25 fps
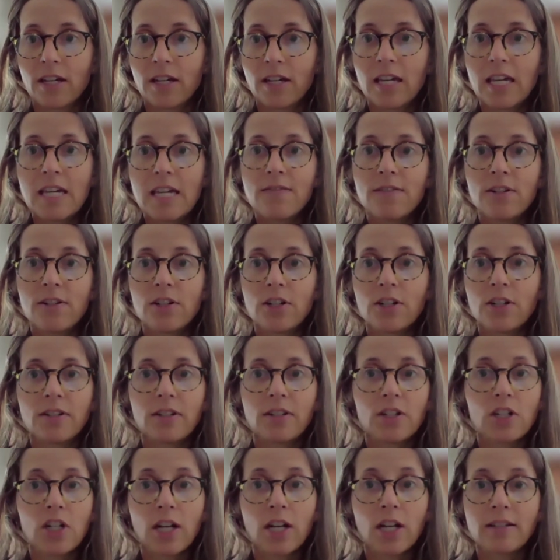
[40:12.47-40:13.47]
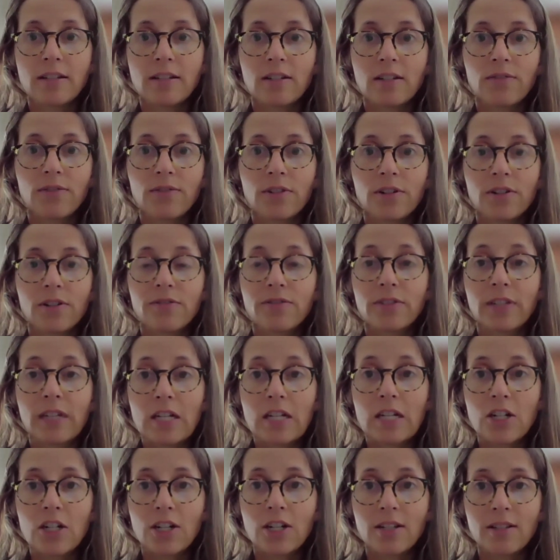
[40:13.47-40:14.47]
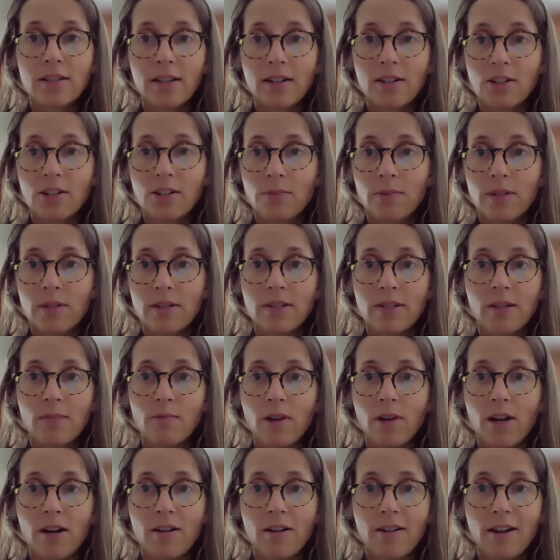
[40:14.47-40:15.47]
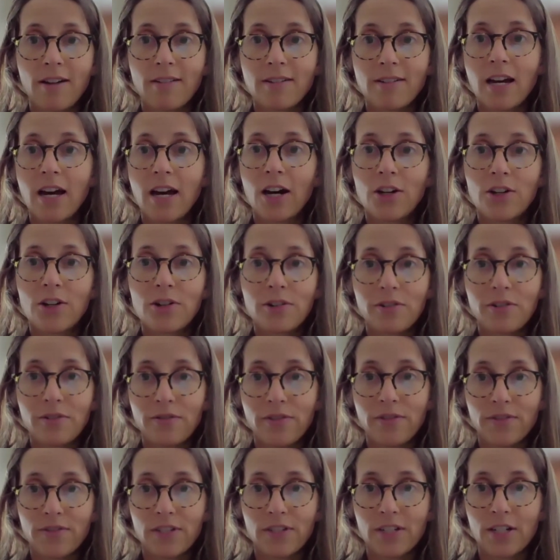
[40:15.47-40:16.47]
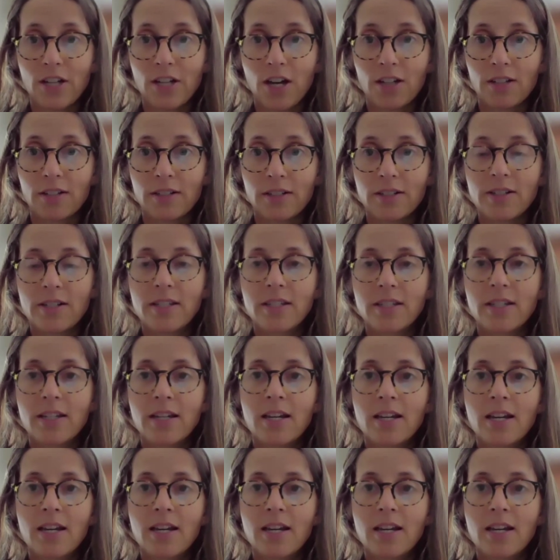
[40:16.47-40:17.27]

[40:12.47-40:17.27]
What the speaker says: Even just adjusting for inflation, that should be somewhere around $150.